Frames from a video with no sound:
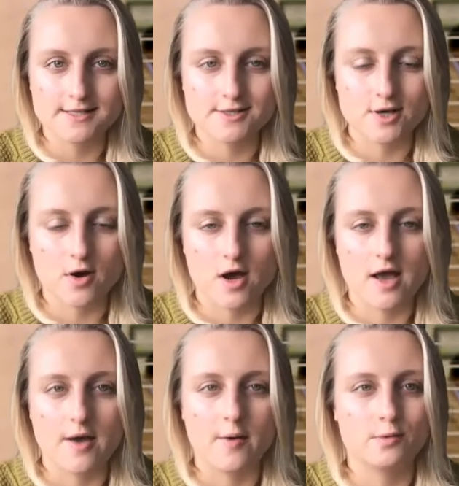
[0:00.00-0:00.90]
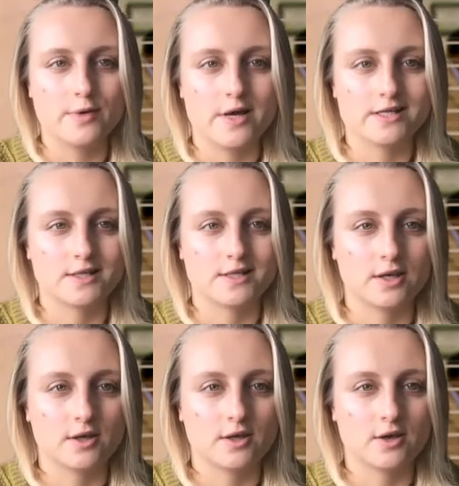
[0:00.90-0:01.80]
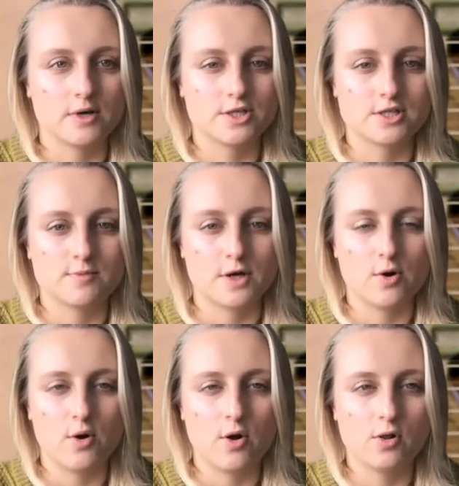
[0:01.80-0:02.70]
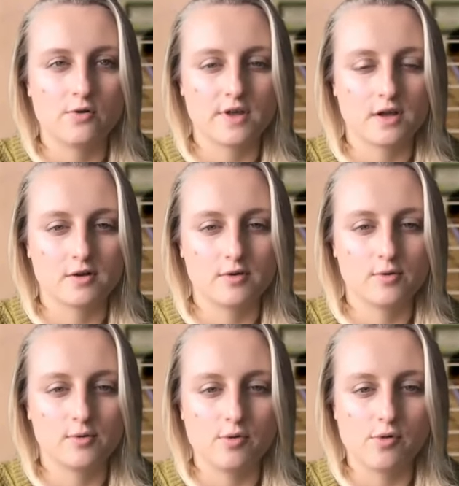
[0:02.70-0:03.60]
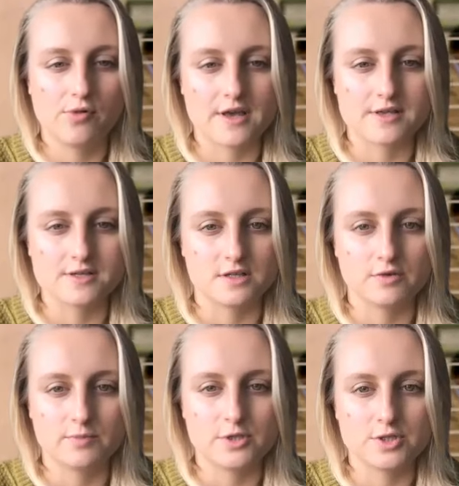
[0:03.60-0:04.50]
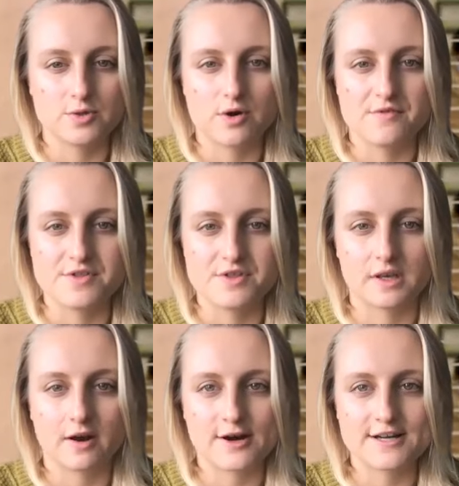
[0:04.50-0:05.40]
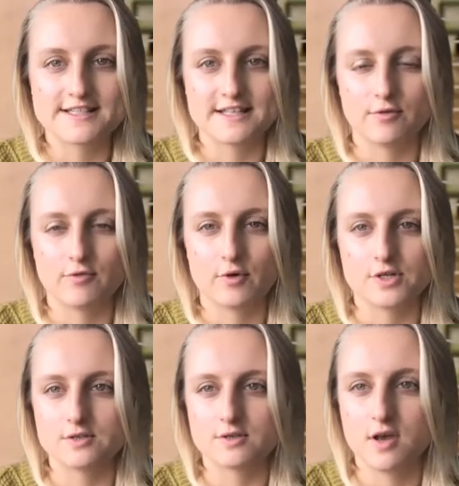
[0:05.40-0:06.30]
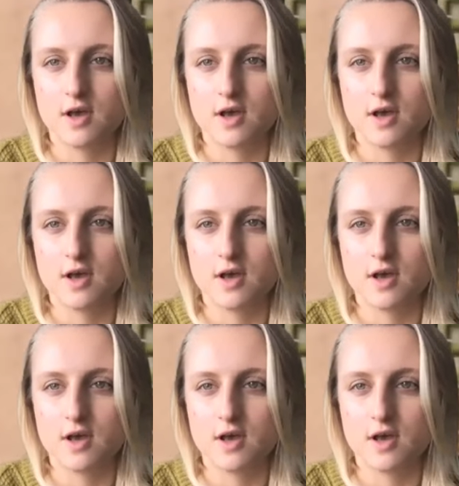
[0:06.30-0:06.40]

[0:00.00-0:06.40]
So I, I will be asking questions about all of the cool things that you've been doing over the years. And of course,